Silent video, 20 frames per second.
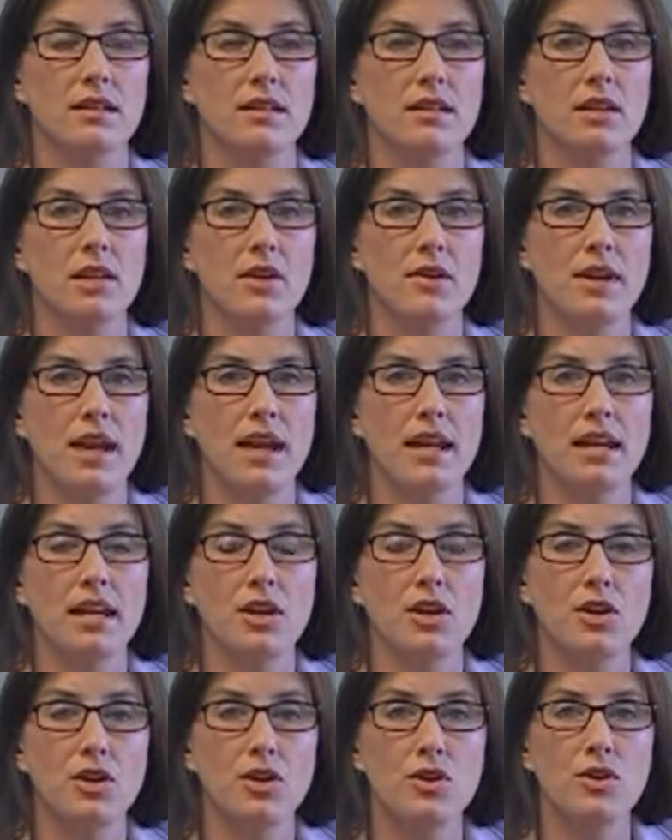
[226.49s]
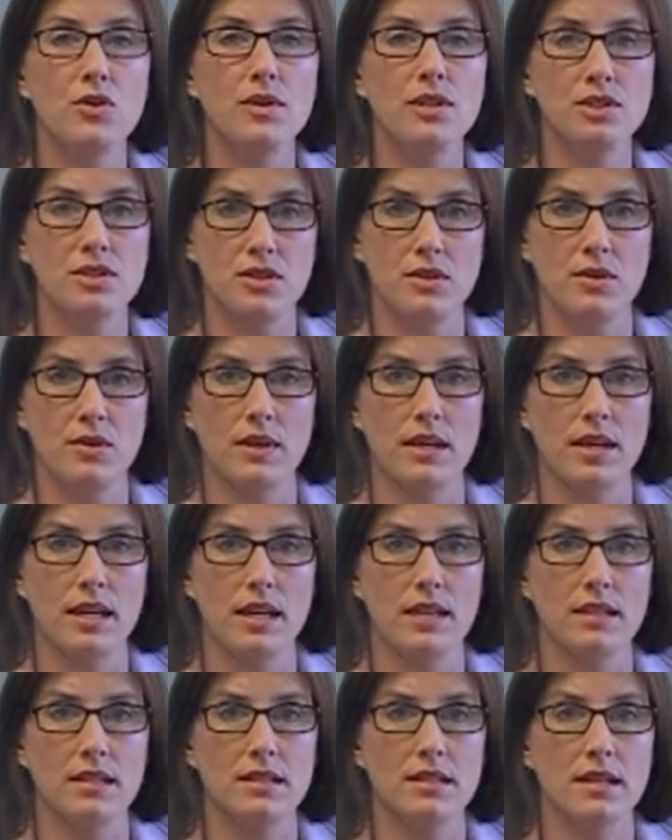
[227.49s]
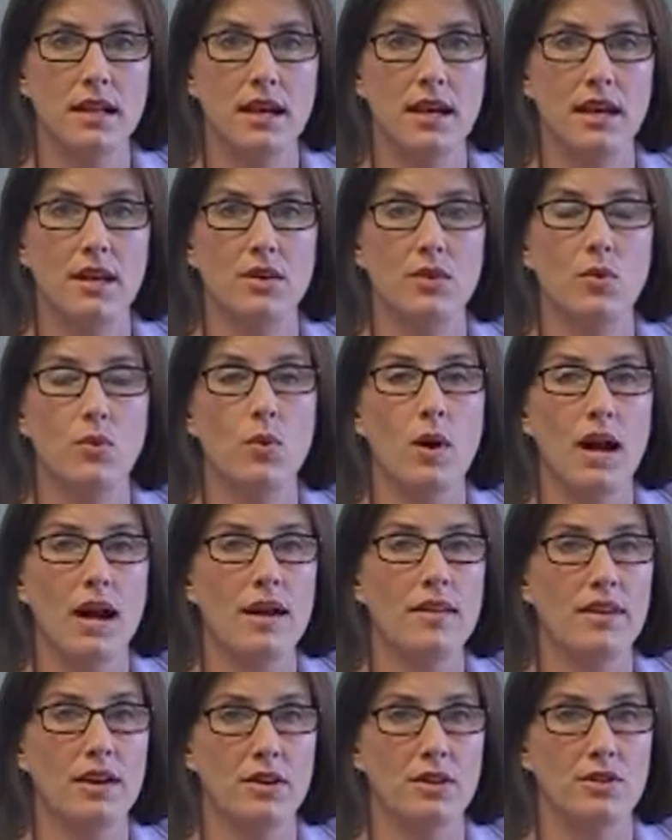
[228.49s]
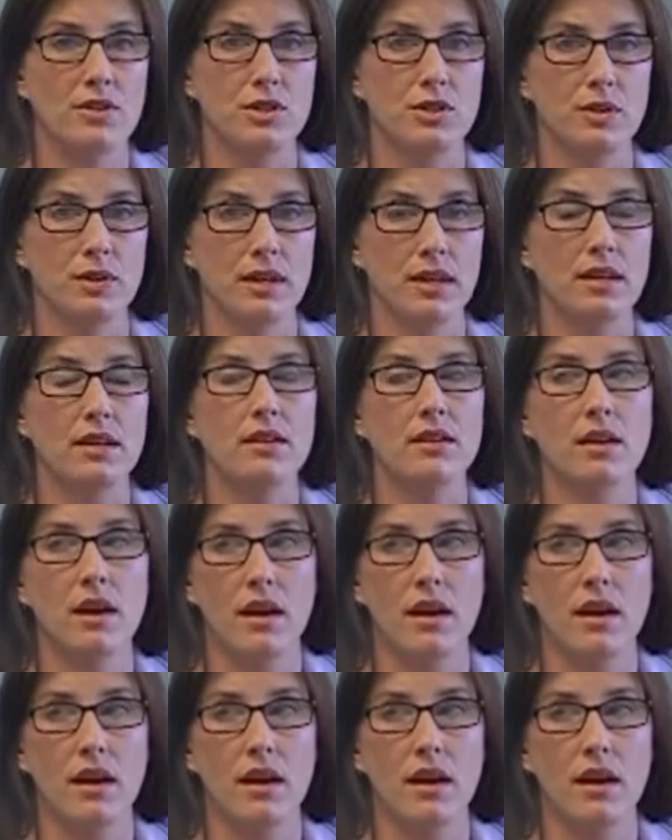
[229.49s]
locating who is doing it and why they are doing it,